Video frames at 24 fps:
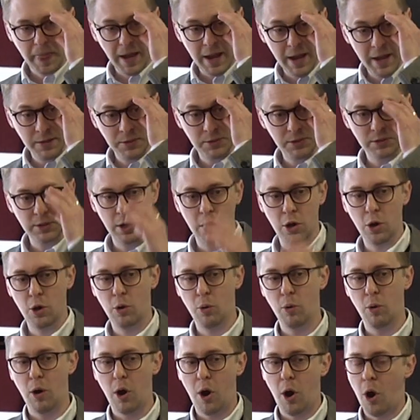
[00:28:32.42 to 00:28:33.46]
And
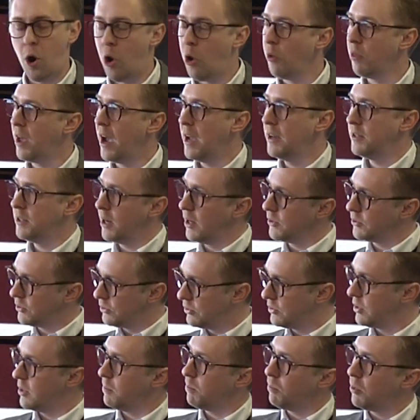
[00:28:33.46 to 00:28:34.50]
so all that does
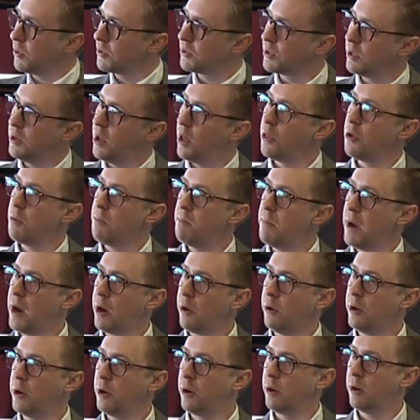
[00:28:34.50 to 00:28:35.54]
is it puts another
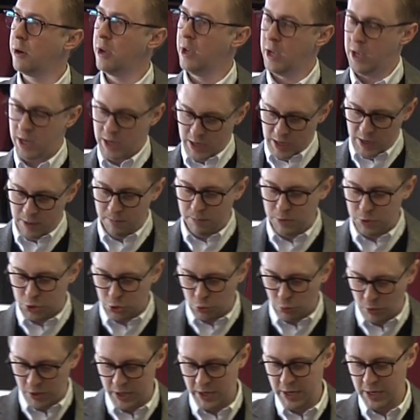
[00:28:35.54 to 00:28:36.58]
barrier in
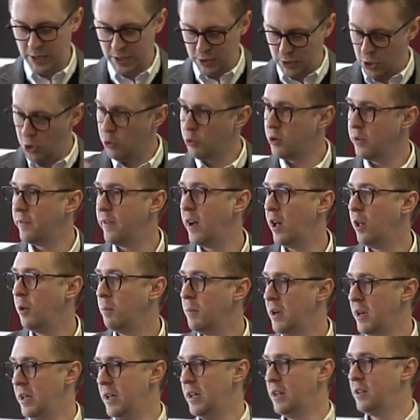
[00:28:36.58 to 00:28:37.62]
between no
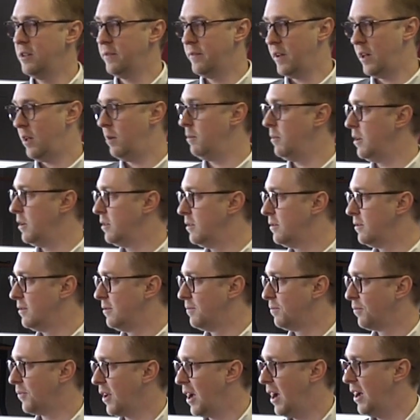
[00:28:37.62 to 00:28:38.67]
development and development.
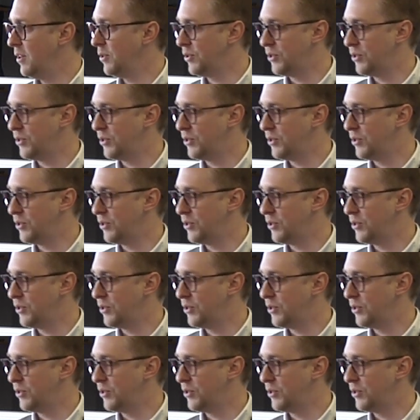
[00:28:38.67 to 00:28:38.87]
And